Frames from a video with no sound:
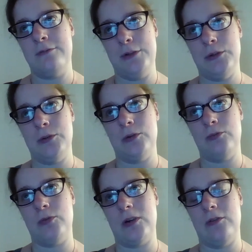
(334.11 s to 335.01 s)
view
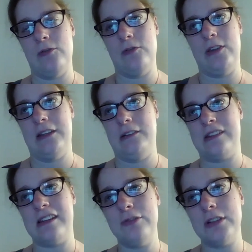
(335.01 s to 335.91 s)
of, of the
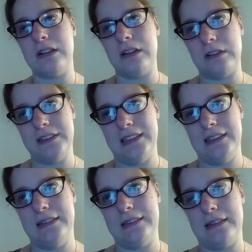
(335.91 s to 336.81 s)

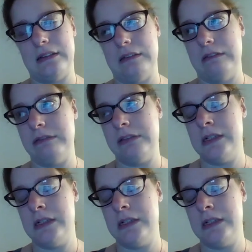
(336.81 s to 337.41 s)
difficulties of